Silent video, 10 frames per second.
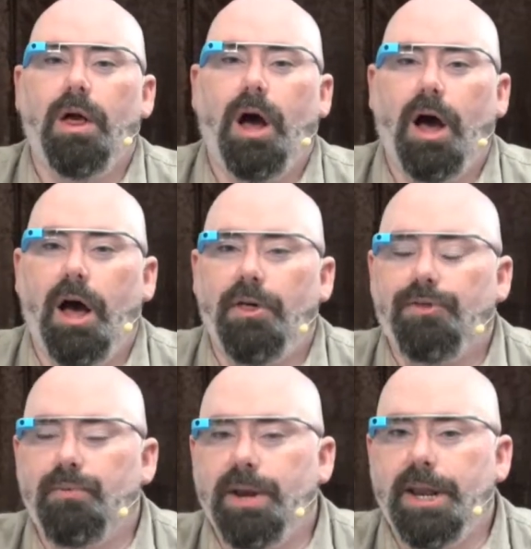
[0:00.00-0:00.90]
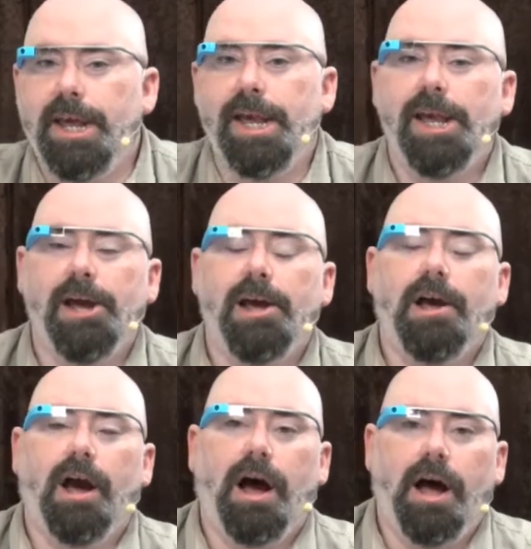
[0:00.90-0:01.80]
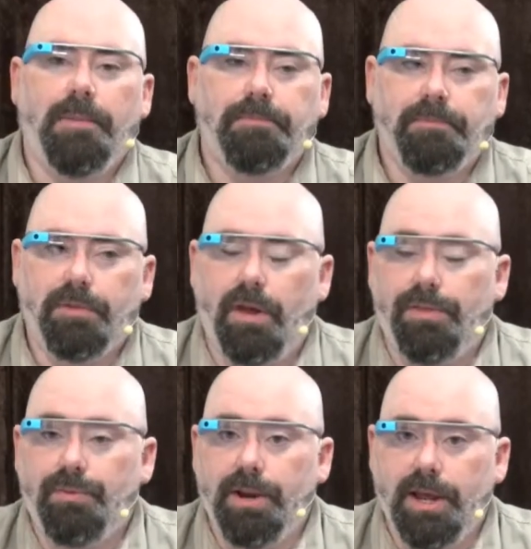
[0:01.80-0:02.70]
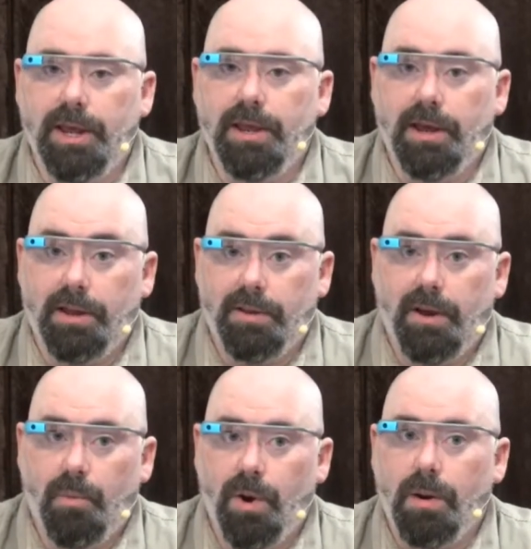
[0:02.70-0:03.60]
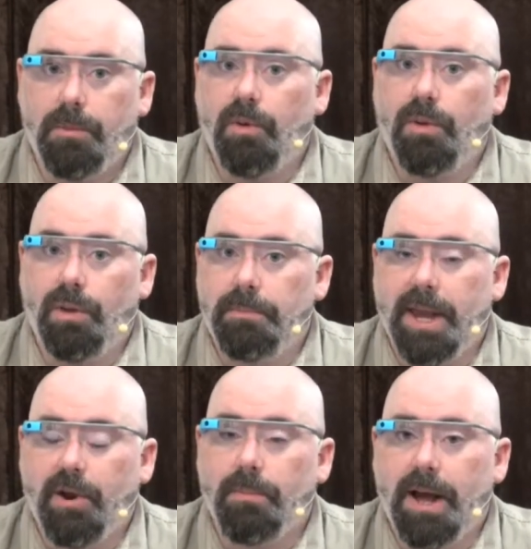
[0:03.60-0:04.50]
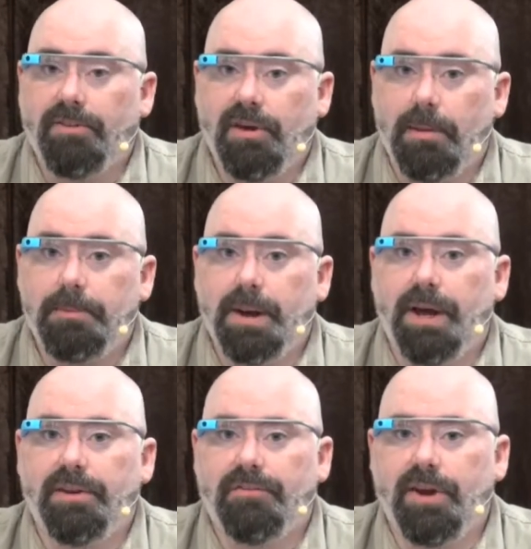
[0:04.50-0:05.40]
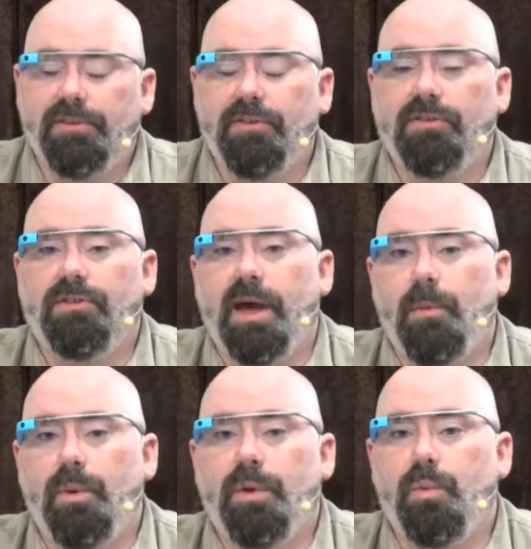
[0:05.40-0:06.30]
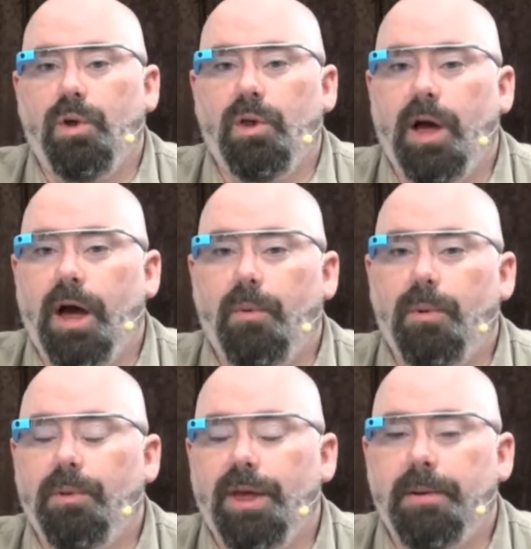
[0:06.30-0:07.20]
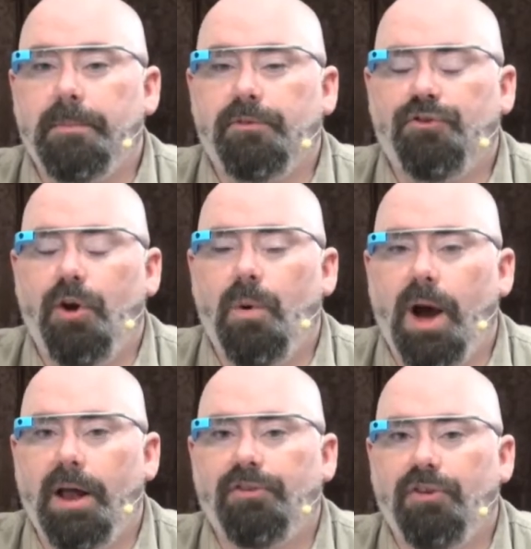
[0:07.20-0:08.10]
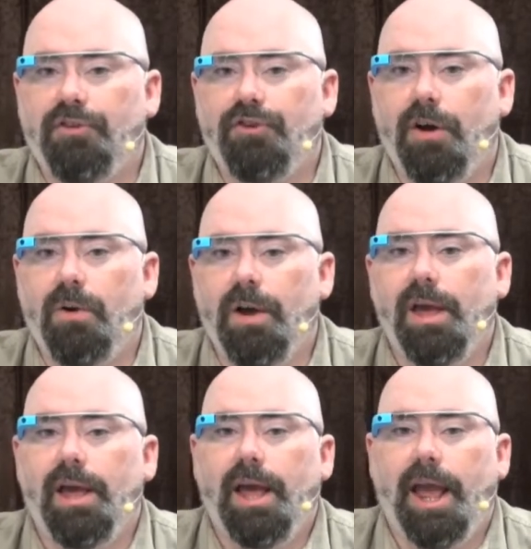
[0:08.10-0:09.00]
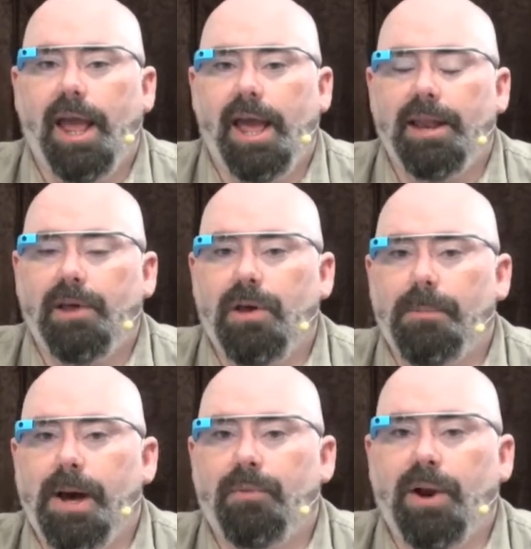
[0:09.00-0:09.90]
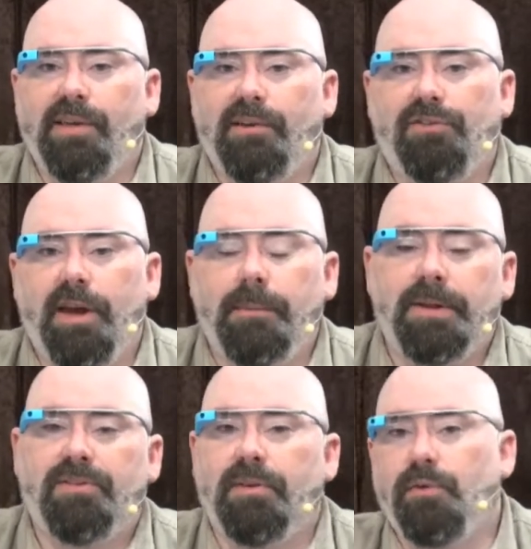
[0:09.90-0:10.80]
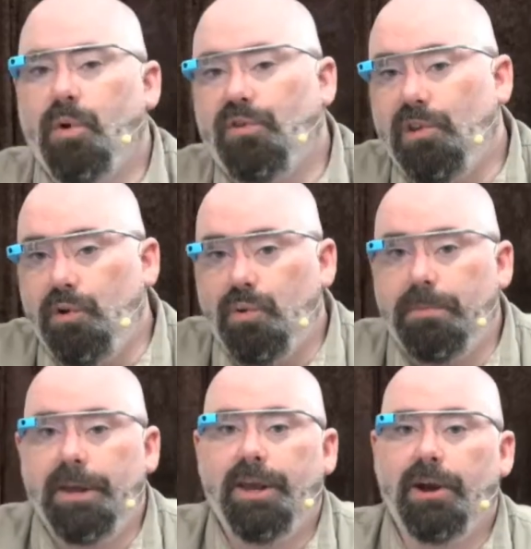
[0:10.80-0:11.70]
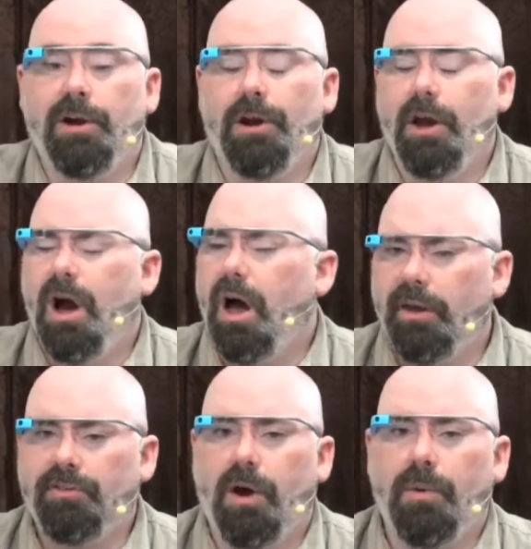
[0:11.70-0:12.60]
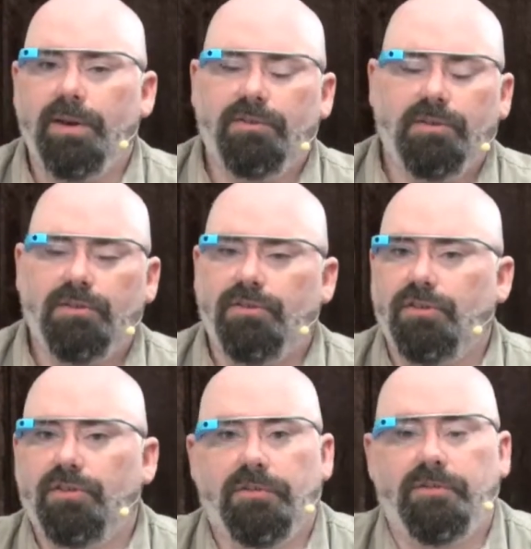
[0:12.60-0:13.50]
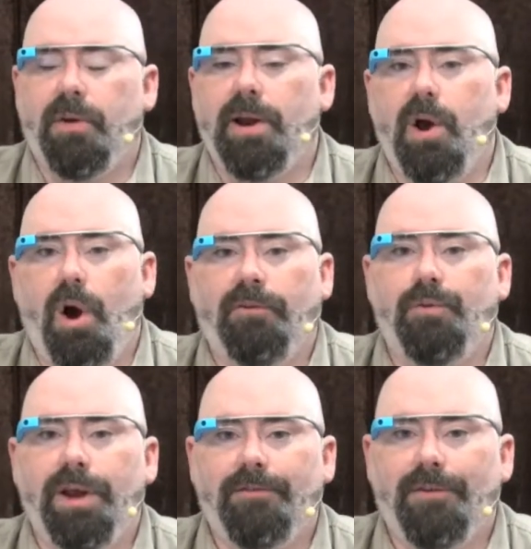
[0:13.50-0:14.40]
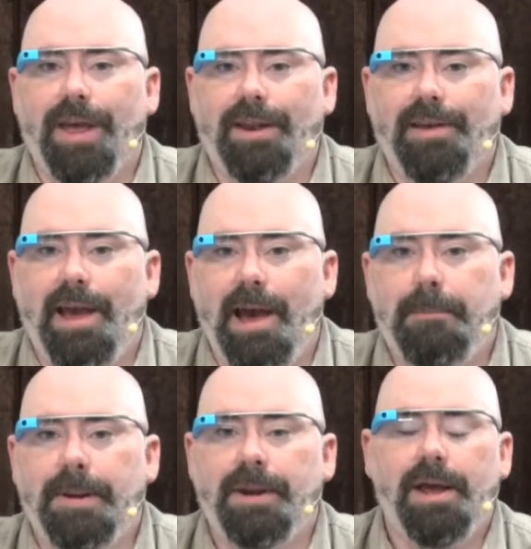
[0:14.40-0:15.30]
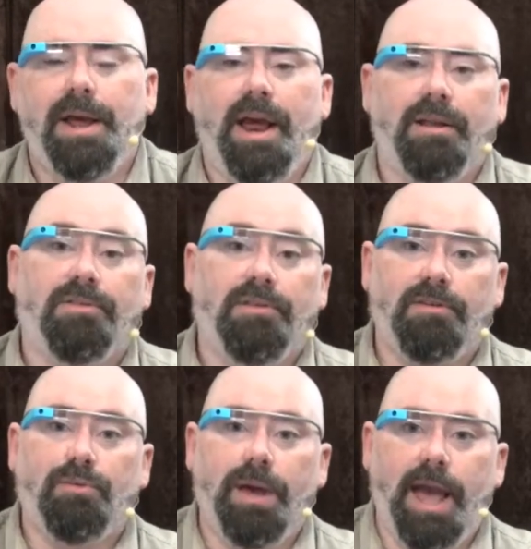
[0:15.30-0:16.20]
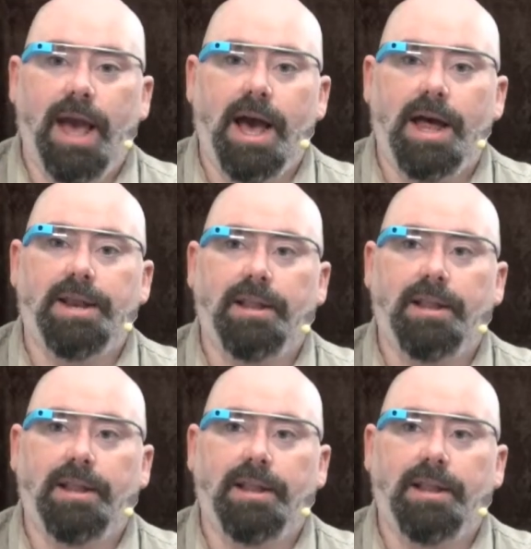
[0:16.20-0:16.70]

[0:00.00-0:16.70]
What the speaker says: 3D wearable MakerBot type devices that we will then show onto the show, and he'll come on regular segments. And of course, Luke will be here as always. This is just a very off week for that to happen, and since we had